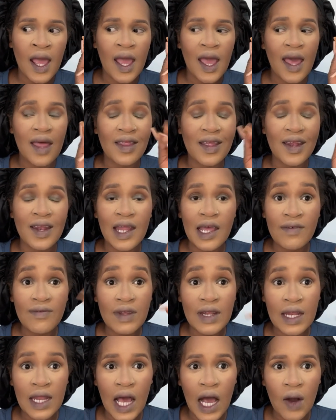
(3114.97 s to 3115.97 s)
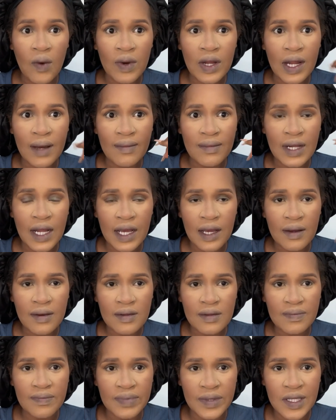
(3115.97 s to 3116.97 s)
and then even now when I'm
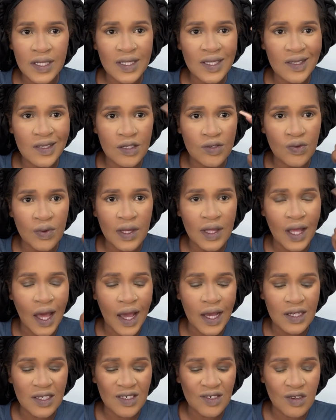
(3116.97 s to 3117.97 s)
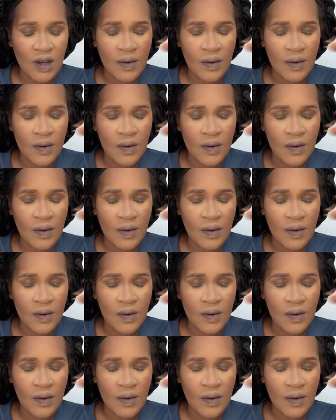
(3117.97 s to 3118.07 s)
like busy doing the eyeshadow,